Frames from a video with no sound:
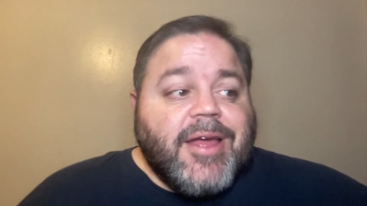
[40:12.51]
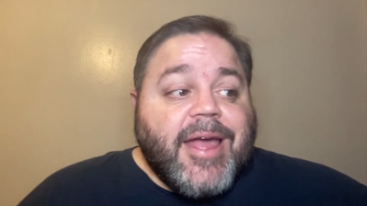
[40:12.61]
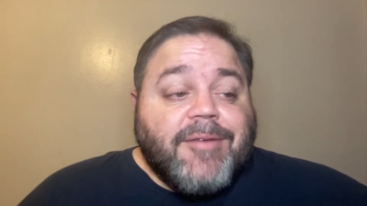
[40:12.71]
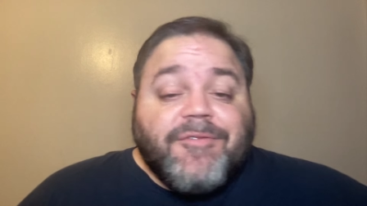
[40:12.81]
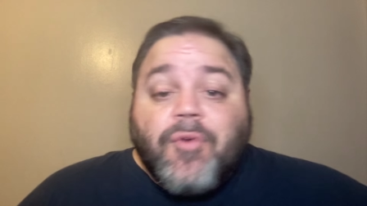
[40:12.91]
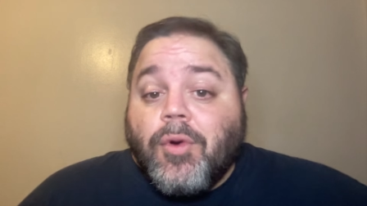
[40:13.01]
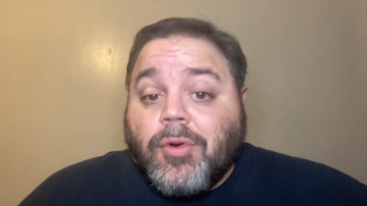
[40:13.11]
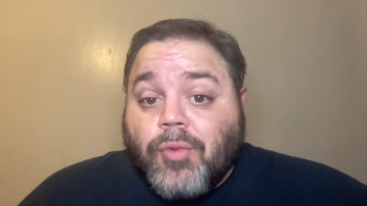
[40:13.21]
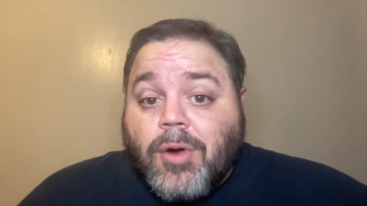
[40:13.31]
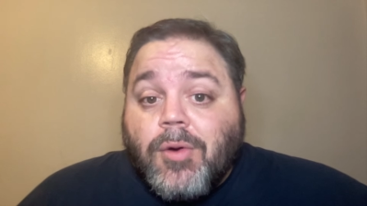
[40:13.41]
and four
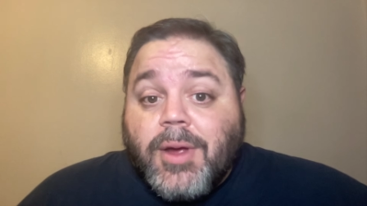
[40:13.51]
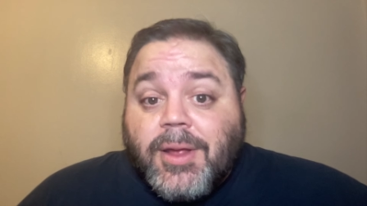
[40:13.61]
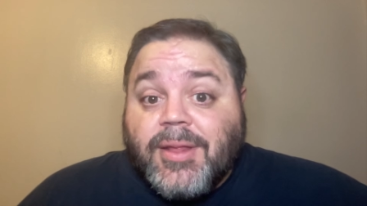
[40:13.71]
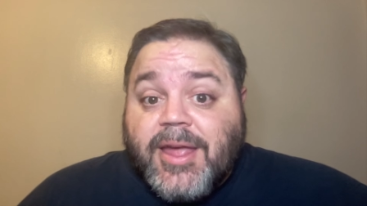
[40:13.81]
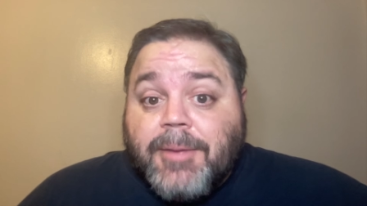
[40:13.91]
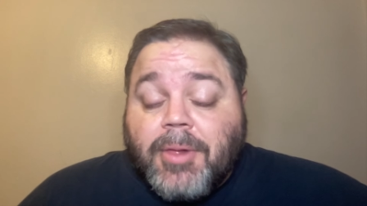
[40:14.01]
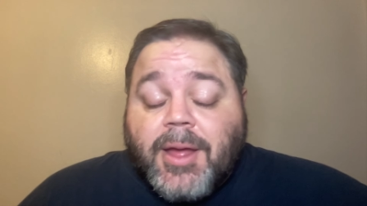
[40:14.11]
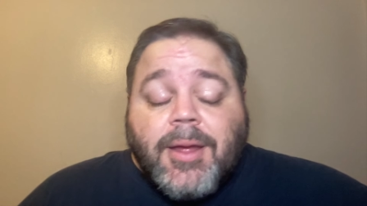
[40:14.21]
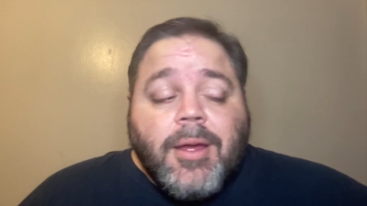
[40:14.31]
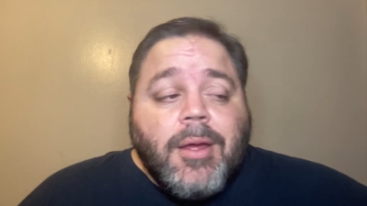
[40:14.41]
in a row in league play,